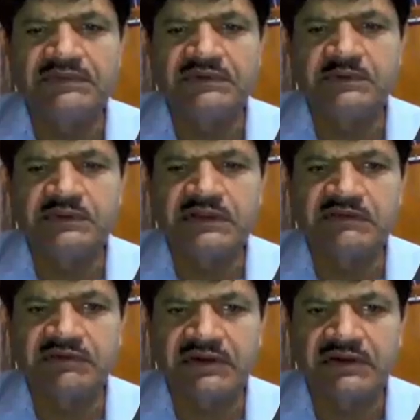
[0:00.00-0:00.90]
into the
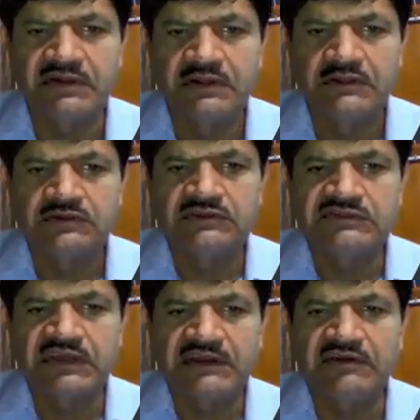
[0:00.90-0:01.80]
river. So
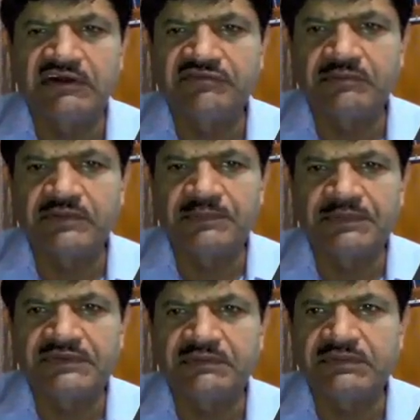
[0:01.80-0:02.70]
this hydrograph from the
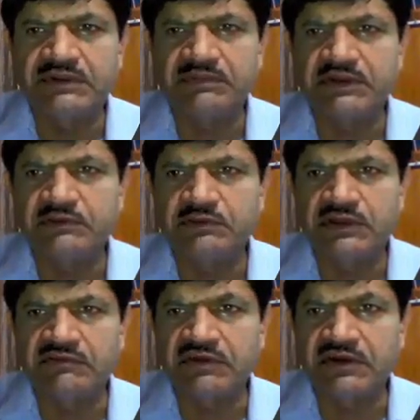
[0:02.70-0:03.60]
upstream is coming into the
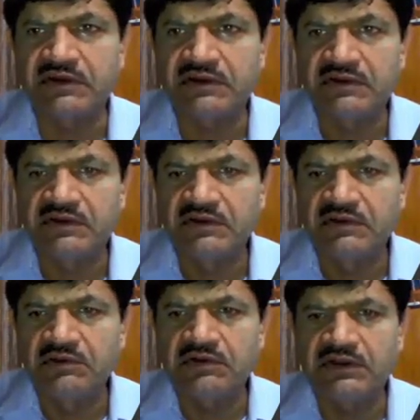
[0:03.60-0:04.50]
river.
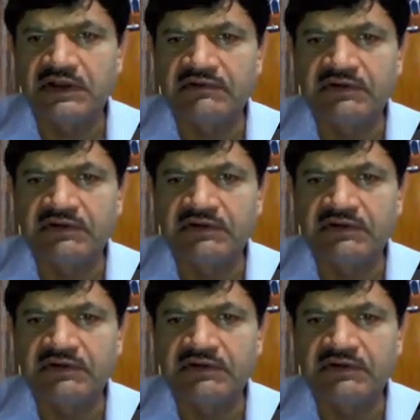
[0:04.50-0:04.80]
Okay, I want